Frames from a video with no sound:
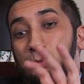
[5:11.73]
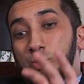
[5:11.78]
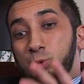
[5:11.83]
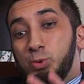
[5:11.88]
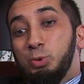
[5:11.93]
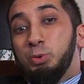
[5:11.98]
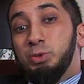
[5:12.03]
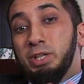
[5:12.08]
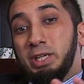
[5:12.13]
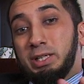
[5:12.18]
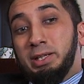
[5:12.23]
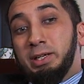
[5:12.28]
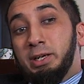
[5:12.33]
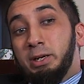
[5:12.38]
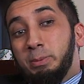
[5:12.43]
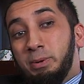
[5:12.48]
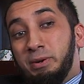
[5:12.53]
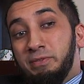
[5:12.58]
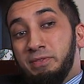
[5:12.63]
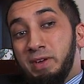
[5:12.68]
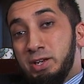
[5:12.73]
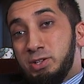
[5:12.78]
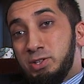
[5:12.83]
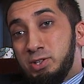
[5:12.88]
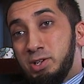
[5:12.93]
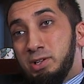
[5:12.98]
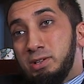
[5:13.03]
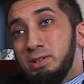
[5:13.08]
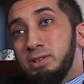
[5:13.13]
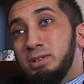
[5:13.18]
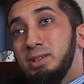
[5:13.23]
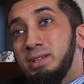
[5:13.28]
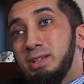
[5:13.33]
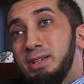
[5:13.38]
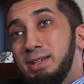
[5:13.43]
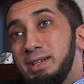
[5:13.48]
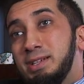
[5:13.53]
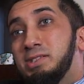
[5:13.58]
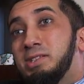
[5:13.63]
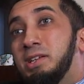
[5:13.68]
who declare perfection
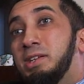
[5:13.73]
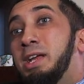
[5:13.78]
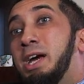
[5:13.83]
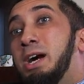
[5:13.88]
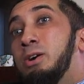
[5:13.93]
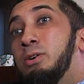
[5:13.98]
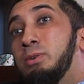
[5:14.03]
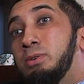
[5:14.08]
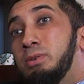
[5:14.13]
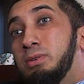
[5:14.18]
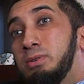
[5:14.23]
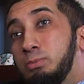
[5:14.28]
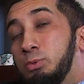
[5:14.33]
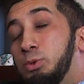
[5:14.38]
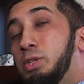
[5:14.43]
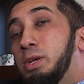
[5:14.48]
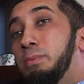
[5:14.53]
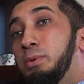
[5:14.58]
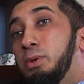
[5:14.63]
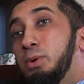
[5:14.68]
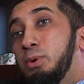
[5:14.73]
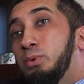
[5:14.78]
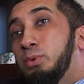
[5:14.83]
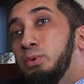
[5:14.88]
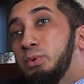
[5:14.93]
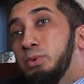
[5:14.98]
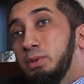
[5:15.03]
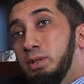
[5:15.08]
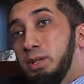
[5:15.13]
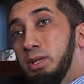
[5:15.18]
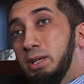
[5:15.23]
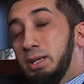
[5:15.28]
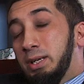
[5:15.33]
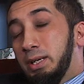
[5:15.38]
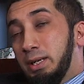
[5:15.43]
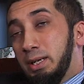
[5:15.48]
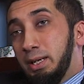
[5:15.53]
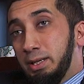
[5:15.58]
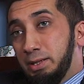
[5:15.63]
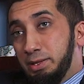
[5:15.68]
is a noun, musabbihun,
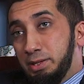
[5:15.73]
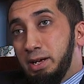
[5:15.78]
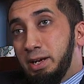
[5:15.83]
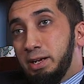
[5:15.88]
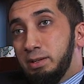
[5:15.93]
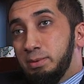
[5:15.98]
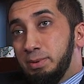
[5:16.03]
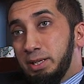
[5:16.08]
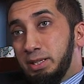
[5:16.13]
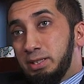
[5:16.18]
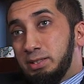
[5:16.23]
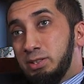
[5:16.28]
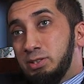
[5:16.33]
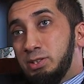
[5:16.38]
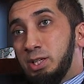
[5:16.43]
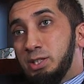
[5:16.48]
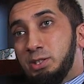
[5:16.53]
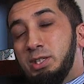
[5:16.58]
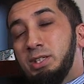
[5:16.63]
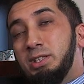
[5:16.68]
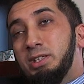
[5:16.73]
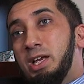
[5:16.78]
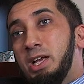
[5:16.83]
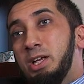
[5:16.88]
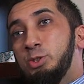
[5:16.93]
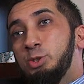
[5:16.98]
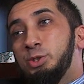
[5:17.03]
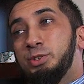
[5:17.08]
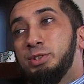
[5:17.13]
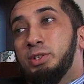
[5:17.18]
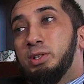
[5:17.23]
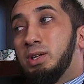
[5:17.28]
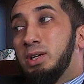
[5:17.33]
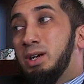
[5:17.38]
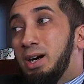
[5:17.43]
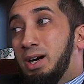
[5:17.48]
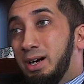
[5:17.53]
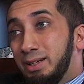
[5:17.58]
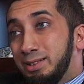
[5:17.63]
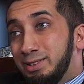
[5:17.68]
in the Arabic, suggesting the angels are
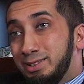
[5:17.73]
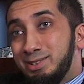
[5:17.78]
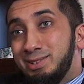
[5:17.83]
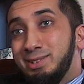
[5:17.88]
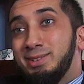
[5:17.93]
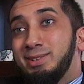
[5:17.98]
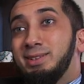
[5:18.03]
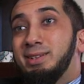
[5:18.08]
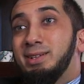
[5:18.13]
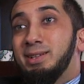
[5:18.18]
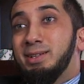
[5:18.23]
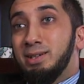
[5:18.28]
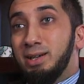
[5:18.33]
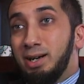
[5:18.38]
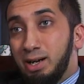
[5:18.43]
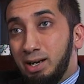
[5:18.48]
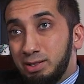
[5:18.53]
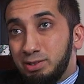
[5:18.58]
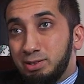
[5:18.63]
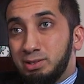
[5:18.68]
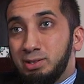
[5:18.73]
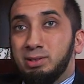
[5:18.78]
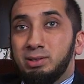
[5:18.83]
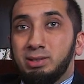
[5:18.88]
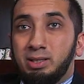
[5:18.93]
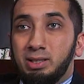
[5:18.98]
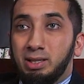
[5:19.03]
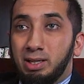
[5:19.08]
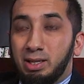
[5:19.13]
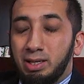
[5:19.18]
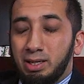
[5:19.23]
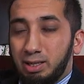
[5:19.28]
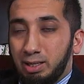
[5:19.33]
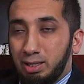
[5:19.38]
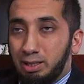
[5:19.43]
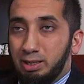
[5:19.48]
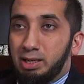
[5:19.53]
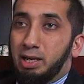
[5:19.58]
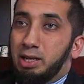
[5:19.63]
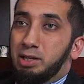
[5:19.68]
constantly
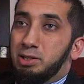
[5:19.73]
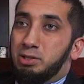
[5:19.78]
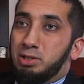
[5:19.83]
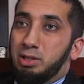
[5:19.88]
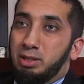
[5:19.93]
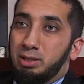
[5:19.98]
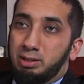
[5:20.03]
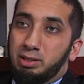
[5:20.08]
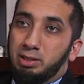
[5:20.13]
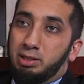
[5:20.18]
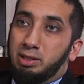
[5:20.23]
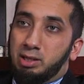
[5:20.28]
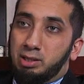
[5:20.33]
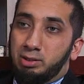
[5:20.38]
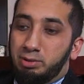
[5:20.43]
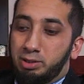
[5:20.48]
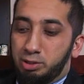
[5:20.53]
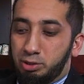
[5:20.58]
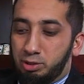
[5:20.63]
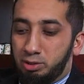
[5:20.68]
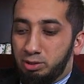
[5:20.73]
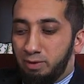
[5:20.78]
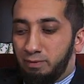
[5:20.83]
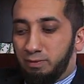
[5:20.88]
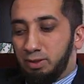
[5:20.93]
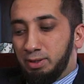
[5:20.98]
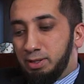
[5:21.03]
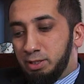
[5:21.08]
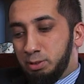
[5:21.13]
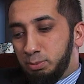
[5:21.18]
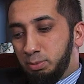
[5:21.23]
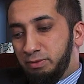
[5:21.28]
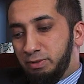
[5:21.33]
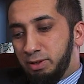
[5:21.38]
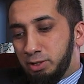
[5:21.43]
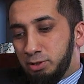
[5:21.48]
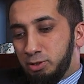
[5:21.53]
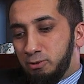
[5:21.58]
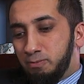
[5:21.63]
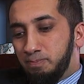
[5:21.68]
engaged in the declaration of Allah's
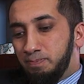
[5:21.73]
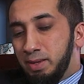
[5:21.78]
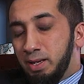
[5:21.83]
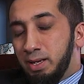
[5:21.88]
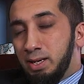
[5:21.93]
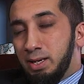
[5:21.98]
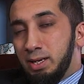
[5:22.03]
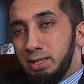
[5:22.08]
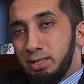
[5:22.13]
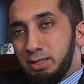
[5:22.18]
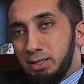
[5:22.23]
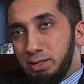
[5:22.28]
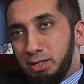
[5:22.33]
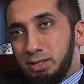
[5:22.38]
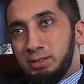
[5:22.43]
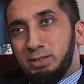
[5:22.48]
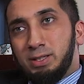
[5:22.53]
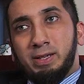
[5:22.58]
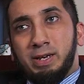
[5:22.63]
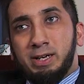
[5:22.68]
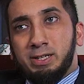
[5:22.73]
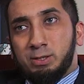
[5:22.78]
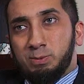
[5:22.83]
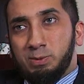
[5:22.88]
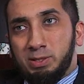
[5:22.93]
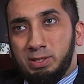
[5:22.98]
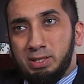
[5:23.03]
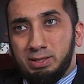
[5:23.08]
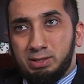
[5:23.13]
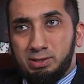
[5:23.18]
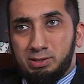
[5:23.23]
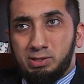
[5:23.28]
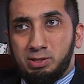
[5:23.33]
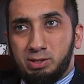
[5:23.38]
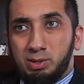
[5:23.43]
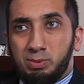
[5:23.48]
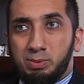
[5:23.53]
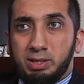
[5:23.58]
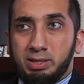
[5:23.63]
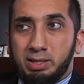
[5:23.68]
perfection. Now here's the last one, and this is
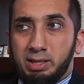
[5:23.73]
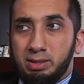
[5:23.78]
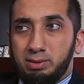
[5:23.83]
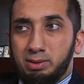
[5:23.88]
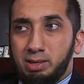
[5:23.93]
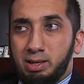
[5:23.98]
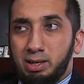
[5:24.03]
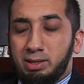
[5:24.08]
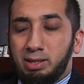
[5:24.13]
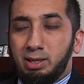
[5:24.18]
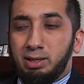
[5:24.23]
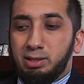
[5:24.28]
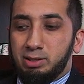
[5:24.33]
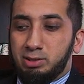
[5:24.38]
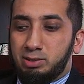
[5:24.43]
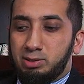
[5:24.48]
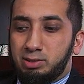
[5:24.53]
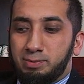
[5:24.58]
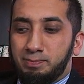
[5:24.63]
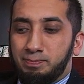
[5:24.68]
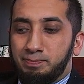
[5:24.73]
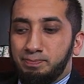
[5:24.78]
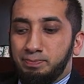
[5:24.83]
the one that I think is